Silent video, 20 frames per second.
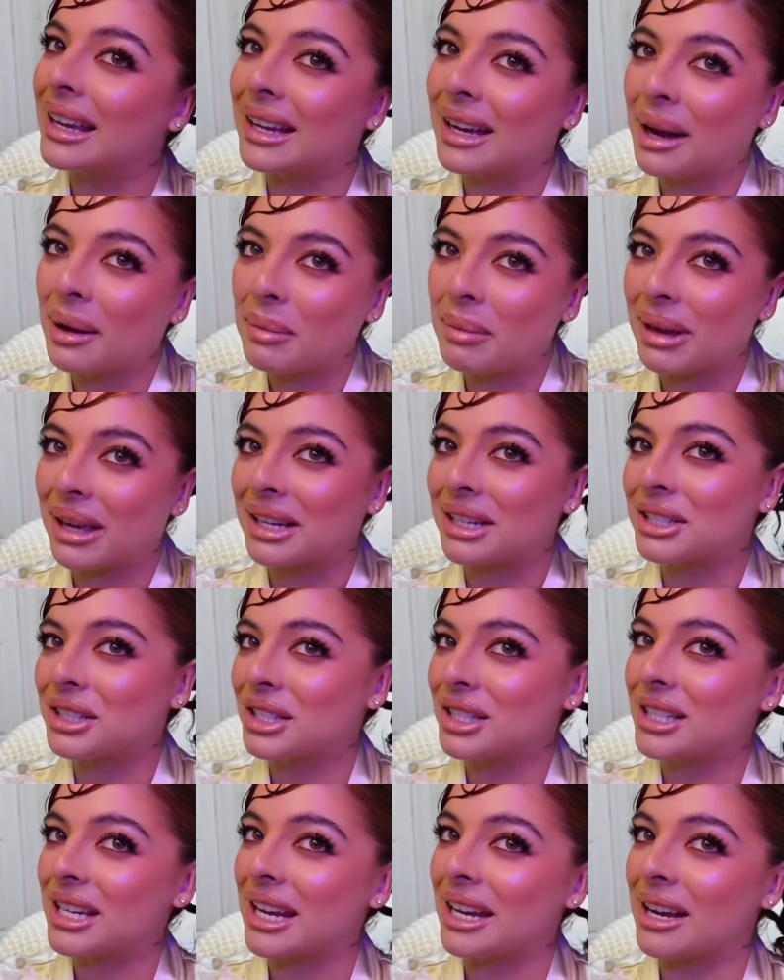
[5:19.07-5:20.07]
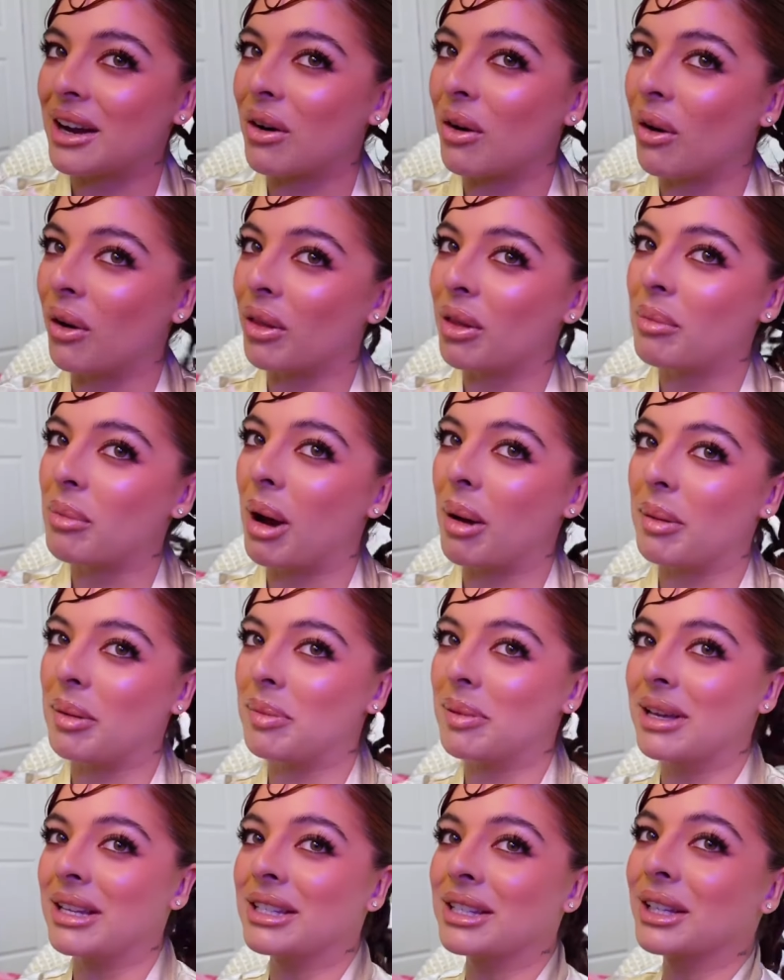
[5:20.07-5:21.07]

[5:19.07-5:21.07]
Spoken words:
I managed to take out all the bobby pins.